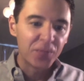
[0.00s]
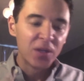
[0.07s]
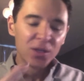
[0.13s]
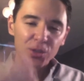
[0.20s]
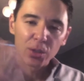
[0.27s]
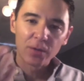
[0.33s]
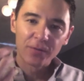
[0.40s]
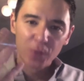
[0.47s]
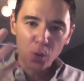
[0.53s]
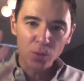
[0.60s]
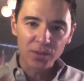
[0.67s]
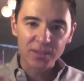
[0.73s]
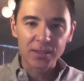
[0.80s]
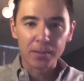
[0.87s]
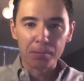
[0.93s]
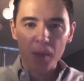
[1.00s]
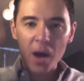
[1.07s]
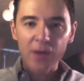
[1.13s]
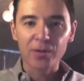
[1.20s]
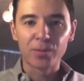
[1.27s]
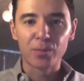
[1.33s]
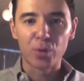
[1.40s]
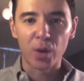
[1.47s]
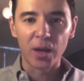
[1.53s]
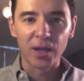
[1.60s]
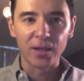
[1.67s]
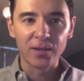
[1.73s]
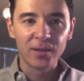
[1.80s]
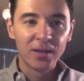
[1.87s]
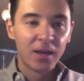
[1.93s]
so of course the modern
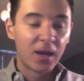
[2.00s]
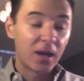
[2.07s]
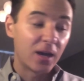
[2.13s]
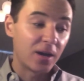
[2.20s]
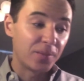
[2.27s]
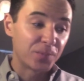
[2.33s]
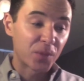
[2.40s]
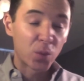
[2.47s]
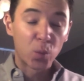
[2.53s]
brain um,